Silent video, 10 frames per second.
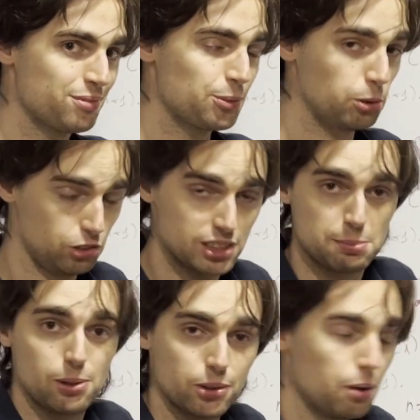which is a
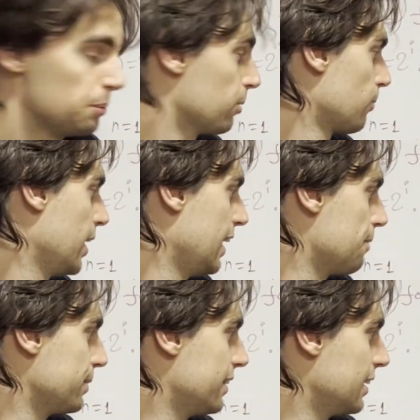polynomial, right?
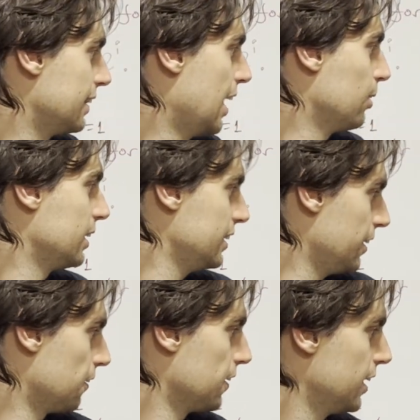Everything down
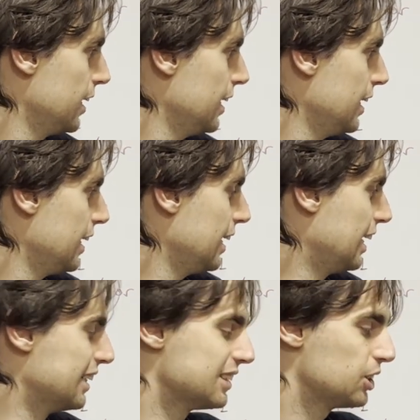here
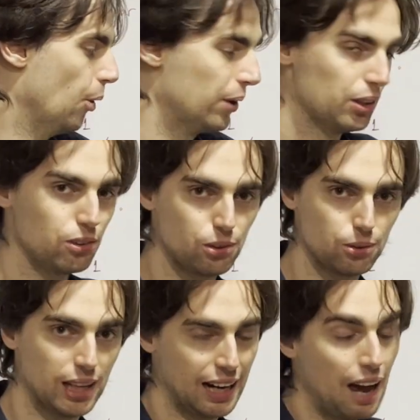is going to
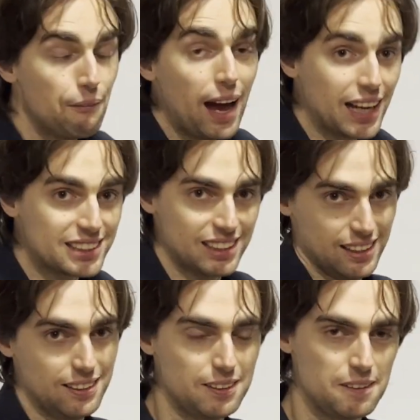not have x in it.